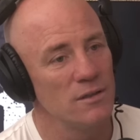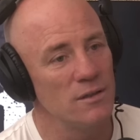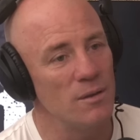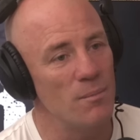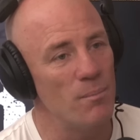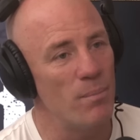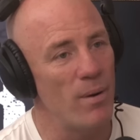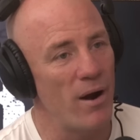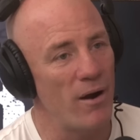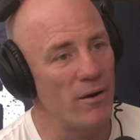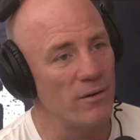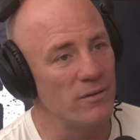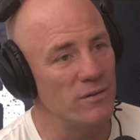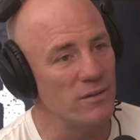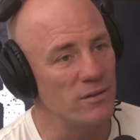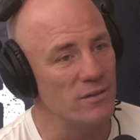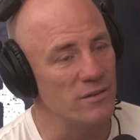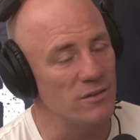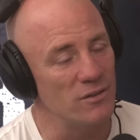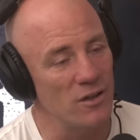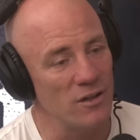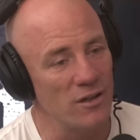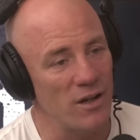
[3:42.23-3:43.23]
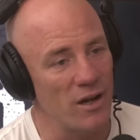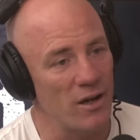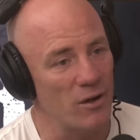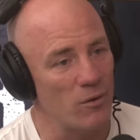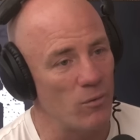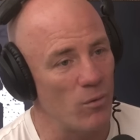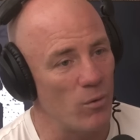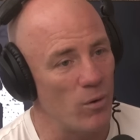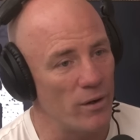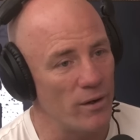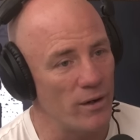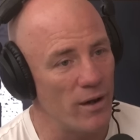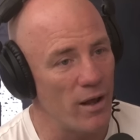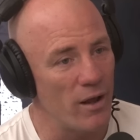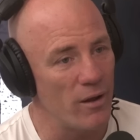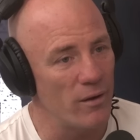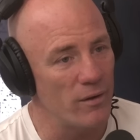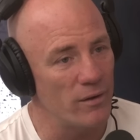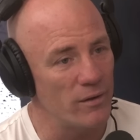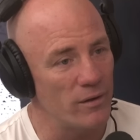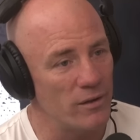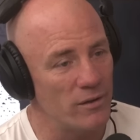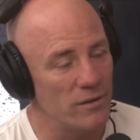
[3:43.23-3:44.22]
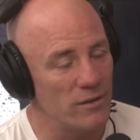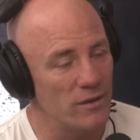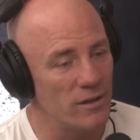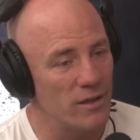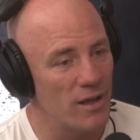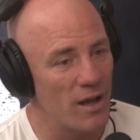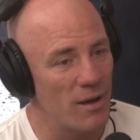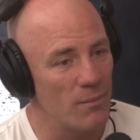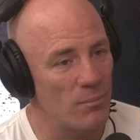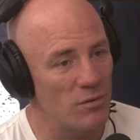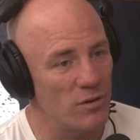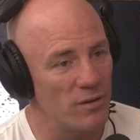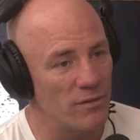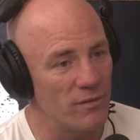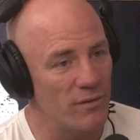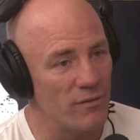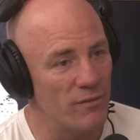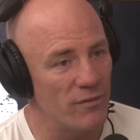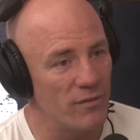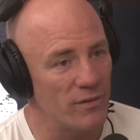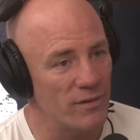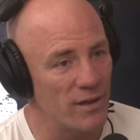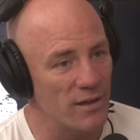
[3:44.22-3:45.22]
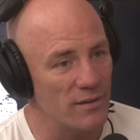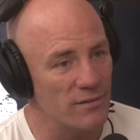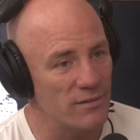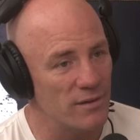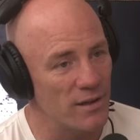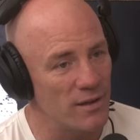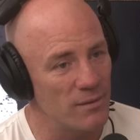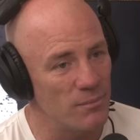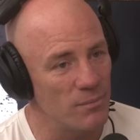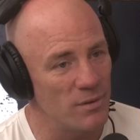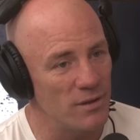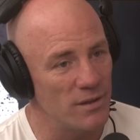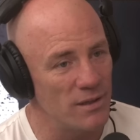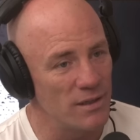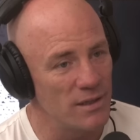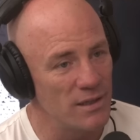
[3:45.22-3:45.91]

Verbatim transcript: the barristers, and I don't quite know, you can't believe everything they say, but